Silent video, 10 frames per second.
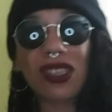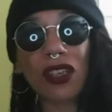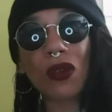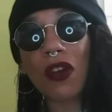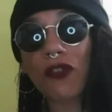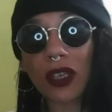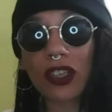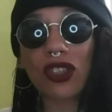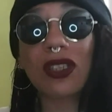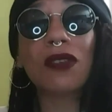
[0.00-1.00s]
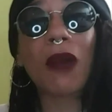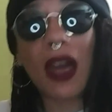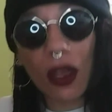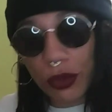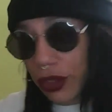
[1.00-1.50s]
like, you know what, fuck this shit, this is my
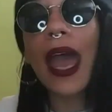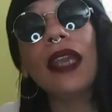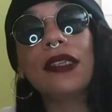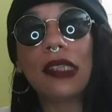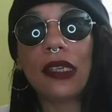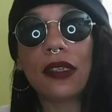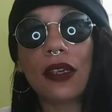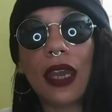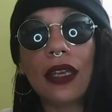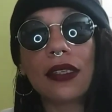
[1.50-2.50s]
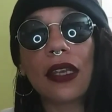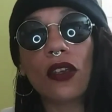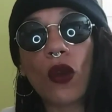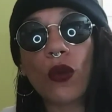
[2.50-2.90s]
house. Allie sees her and is like, yo,